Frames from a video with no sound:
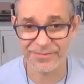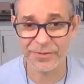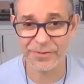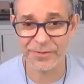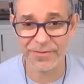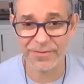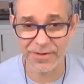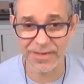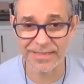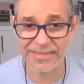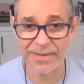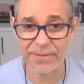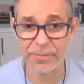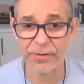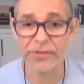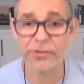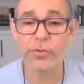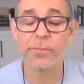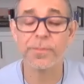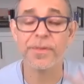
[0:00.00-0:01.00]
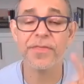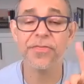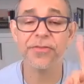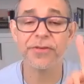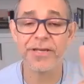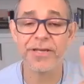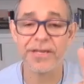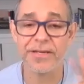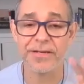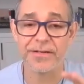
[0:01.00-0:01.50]
To give an example, it took me
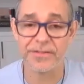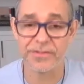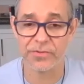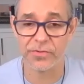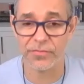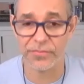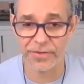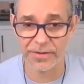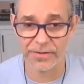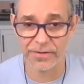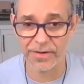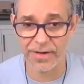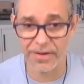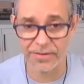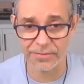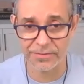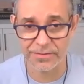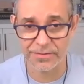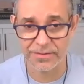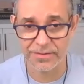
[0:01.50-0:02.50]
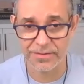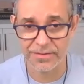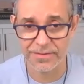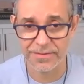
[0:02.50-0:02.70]
three years to figure it out.